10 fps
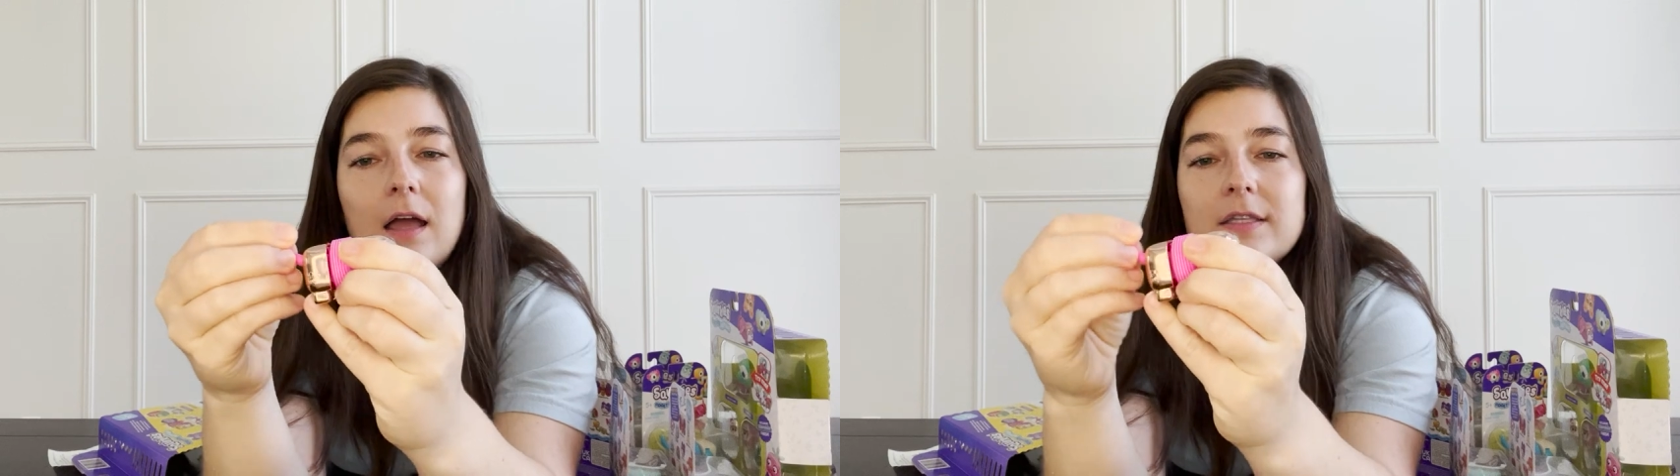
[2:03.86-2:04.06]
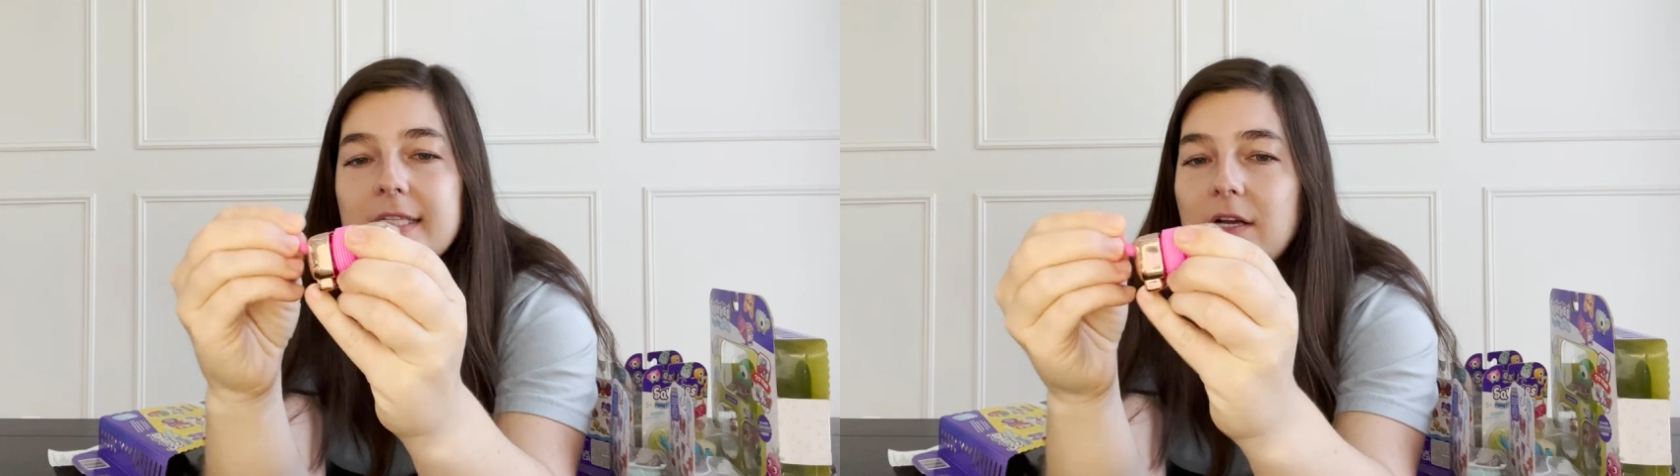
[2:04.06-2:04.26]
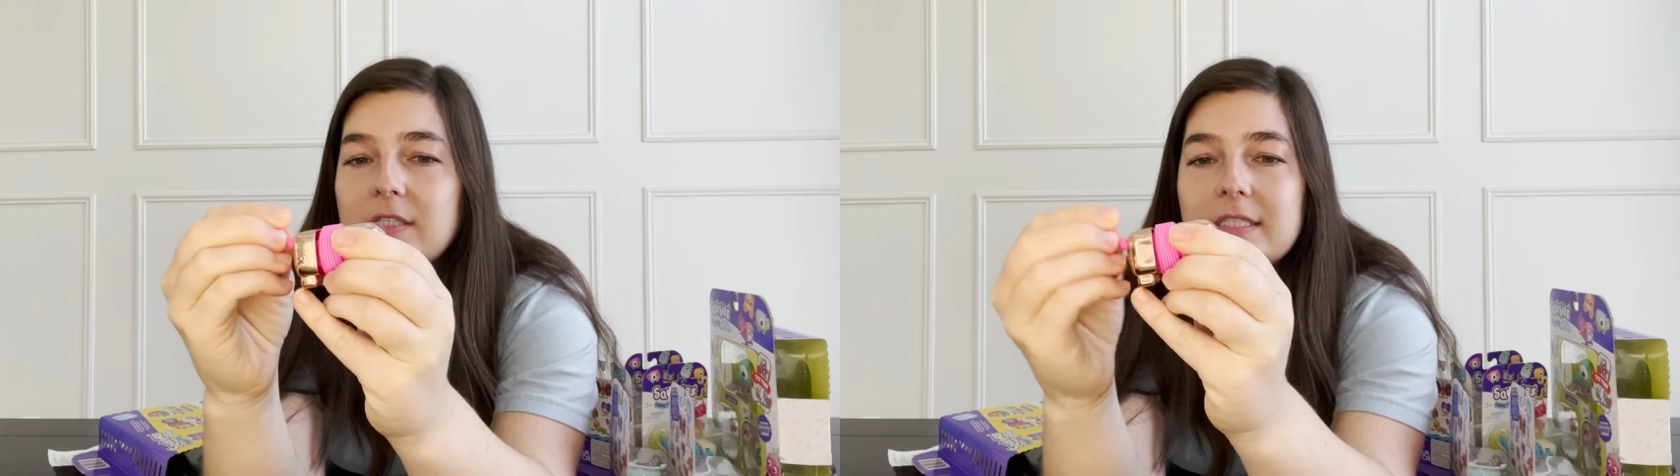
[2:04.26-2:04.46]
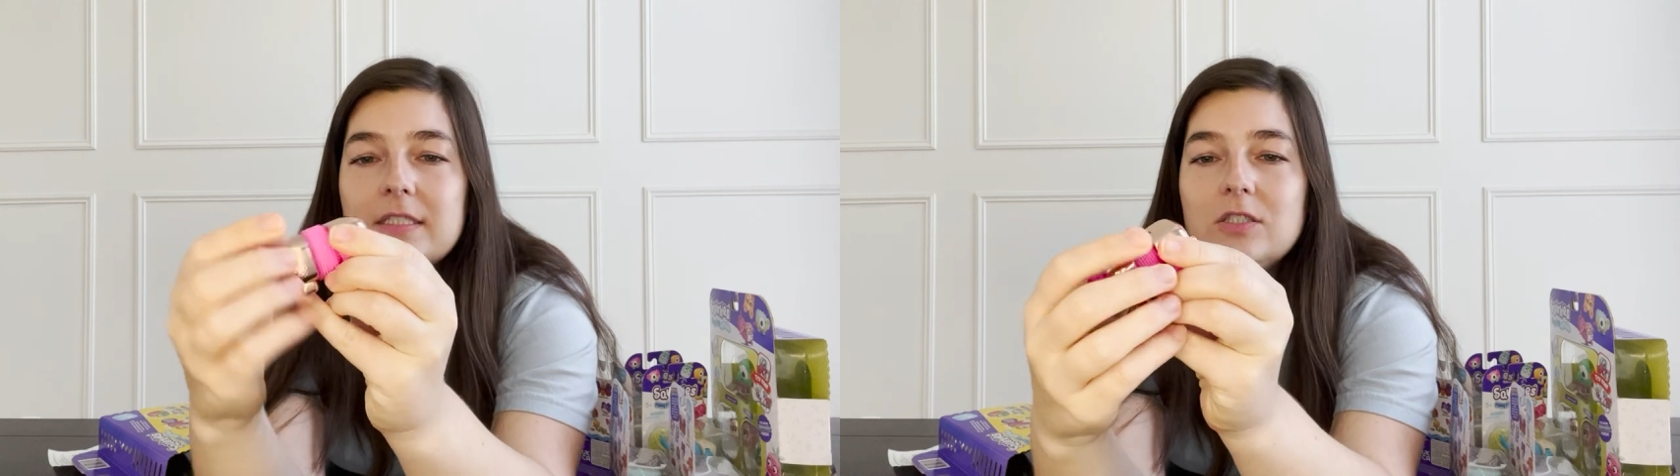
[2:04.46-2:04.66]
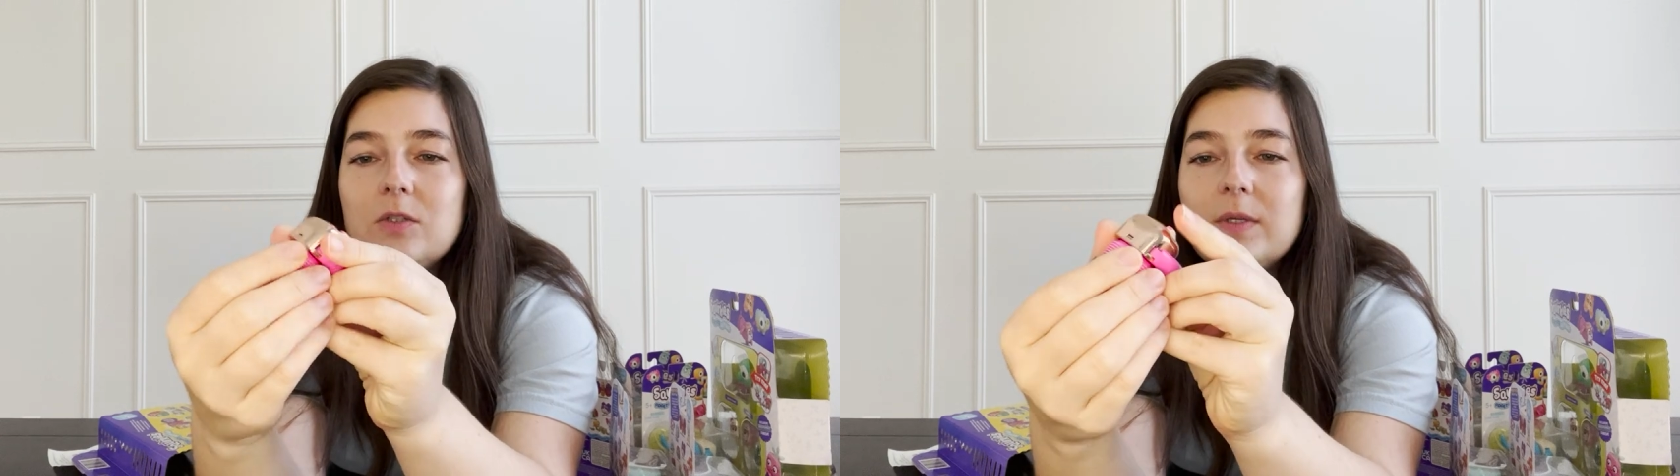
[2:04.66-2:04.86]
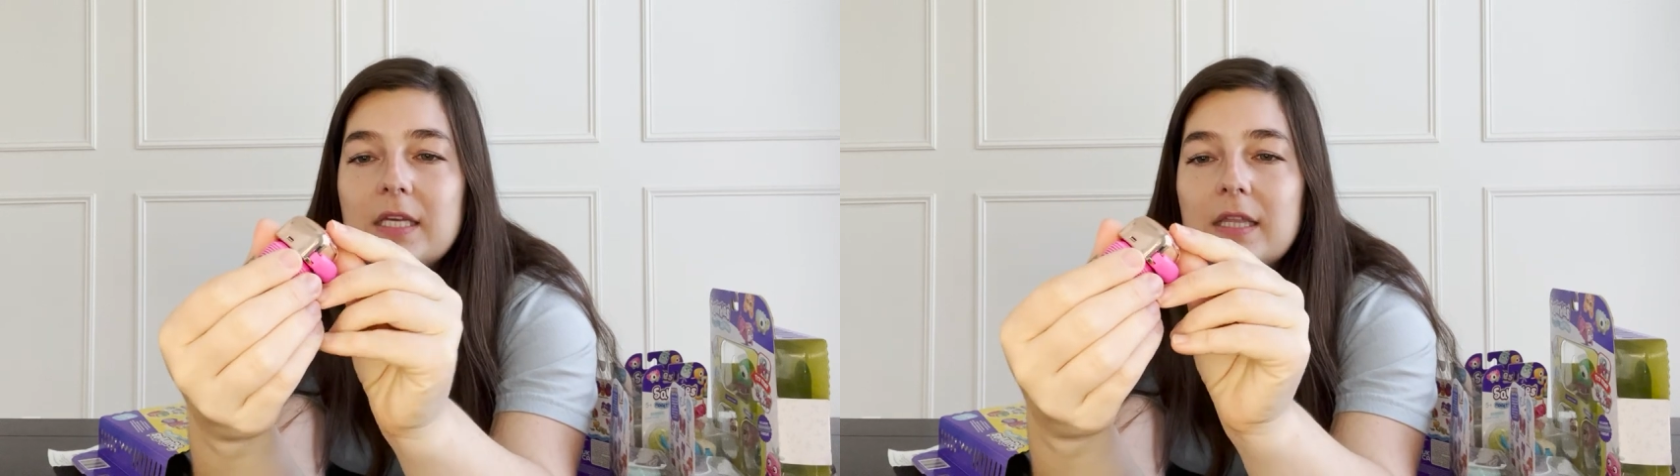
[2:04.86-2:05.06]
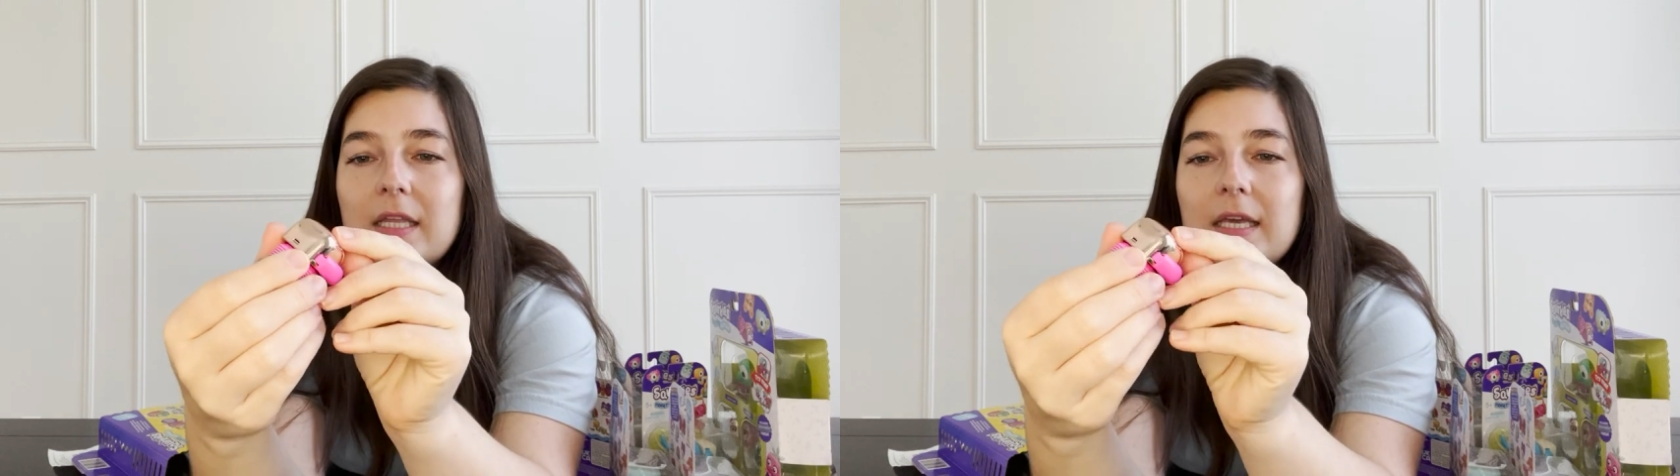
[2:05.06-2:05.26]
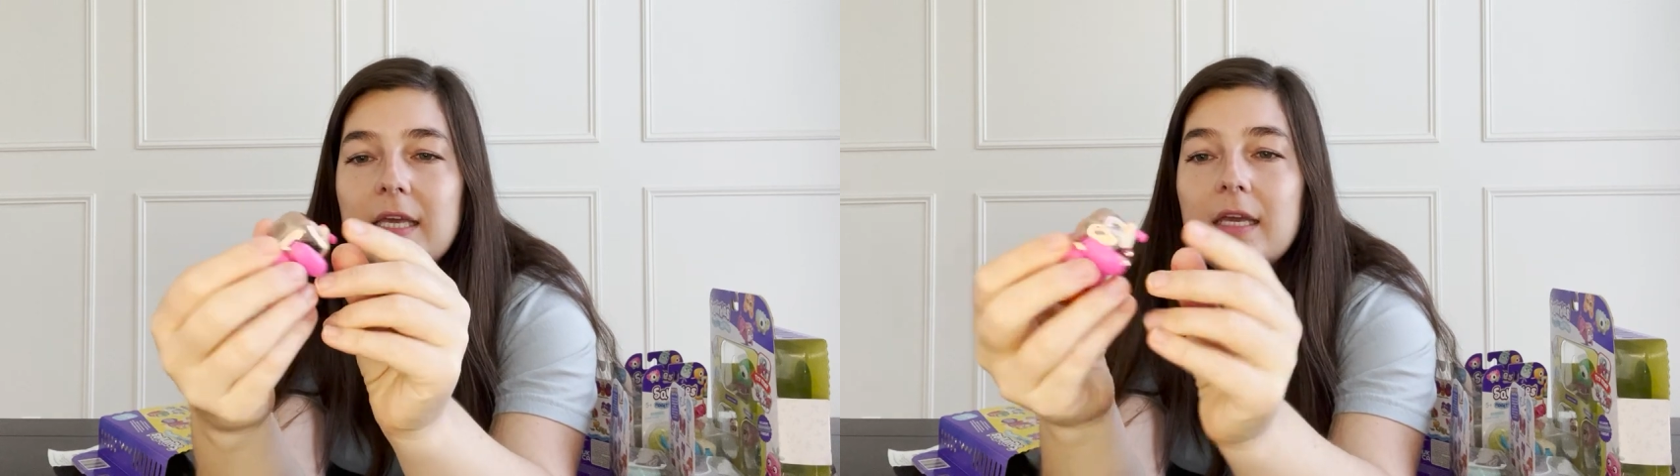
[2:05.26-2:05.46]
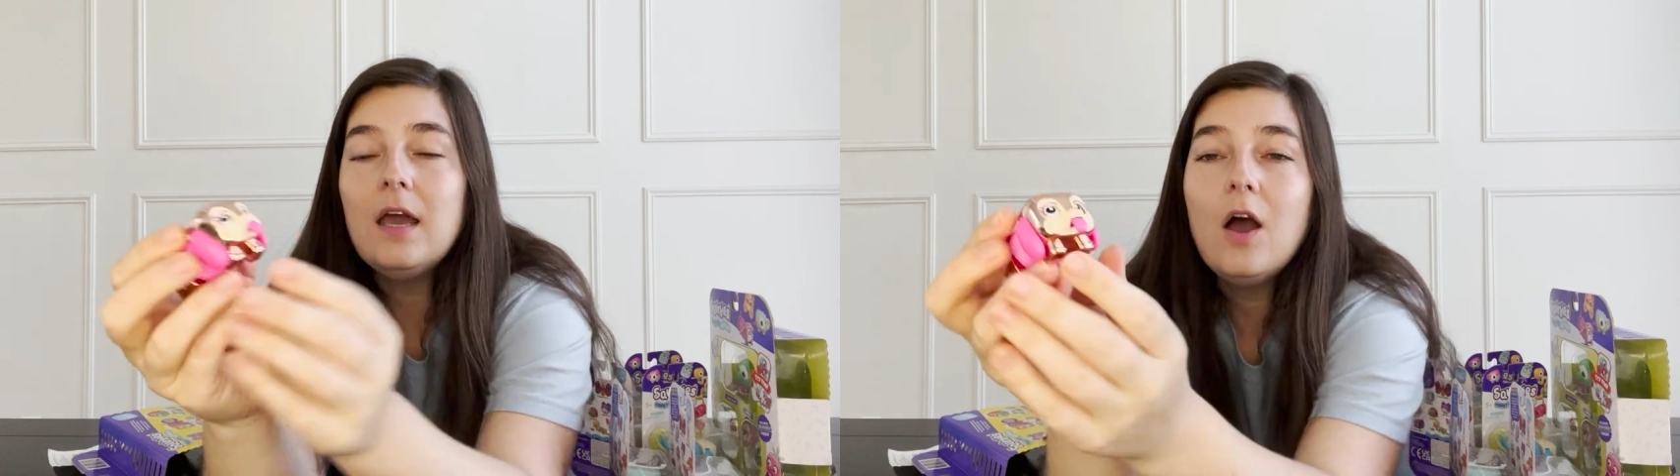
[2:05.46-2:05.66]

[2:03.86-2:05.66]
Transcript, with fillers: Tail doesn't do anything.